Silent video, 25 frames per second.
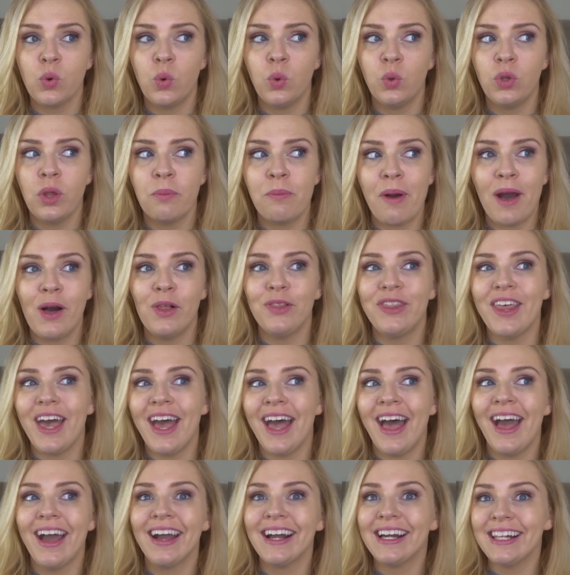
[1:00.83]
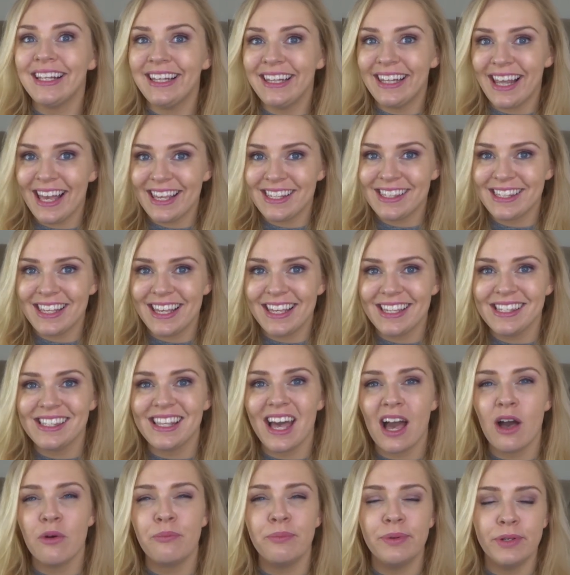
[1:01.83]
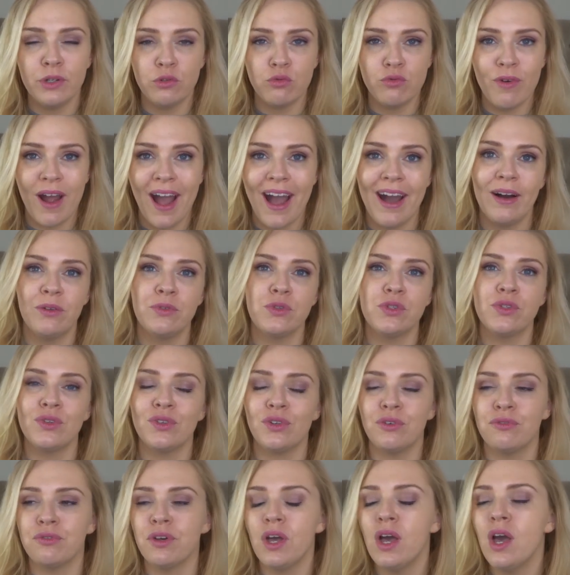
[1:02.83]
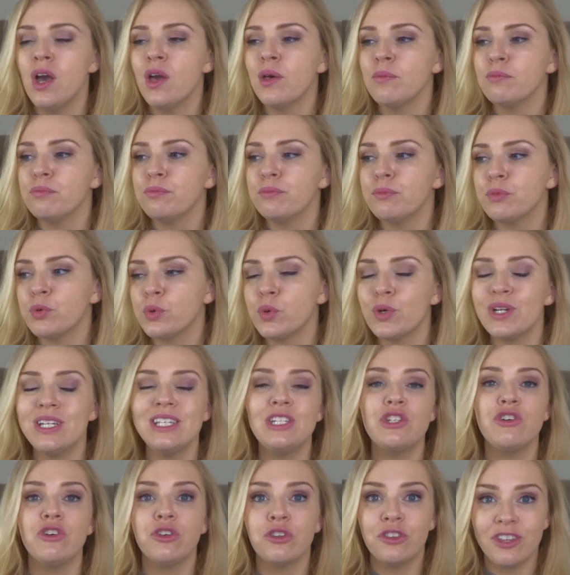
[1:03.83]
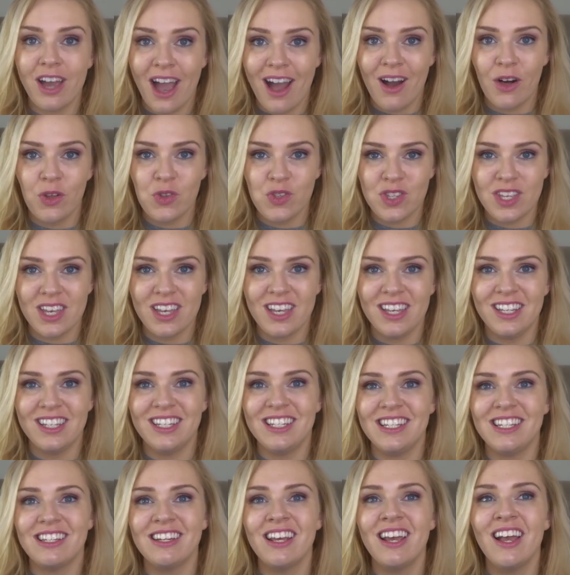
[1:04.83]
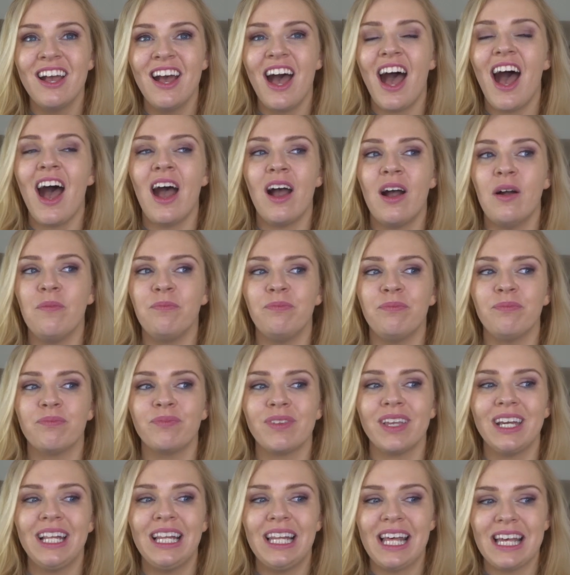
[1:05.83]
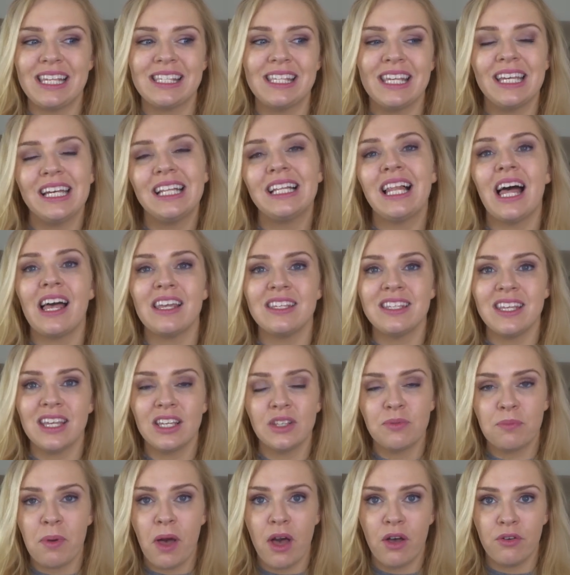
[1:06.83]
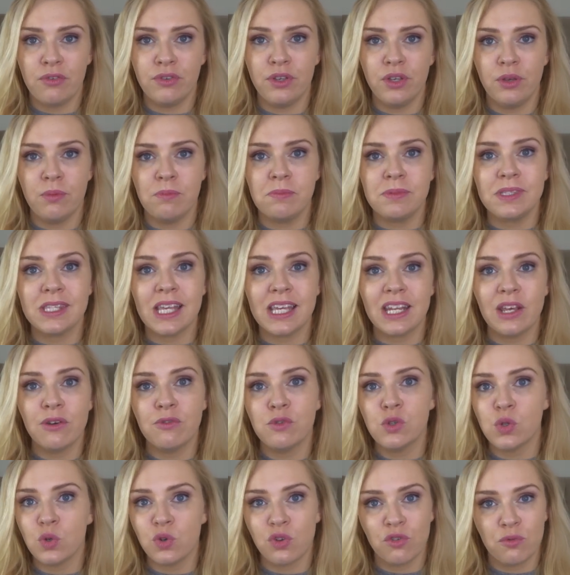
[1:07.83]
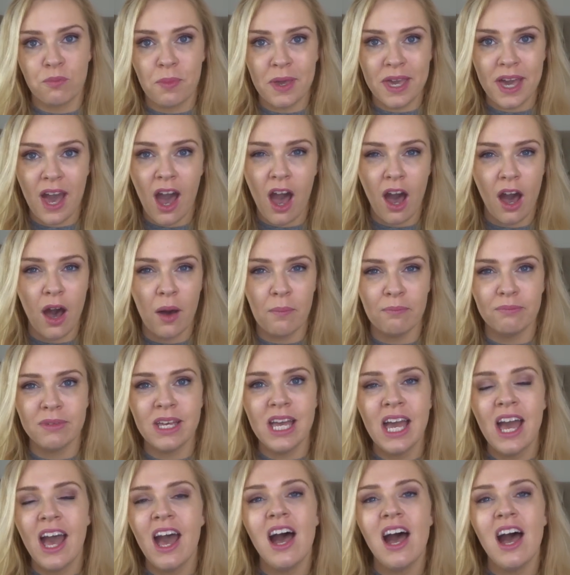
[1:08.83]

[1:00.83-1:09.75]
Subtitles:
all about their classics that have been around sort of pre-2000, classic perfumes that have sort of become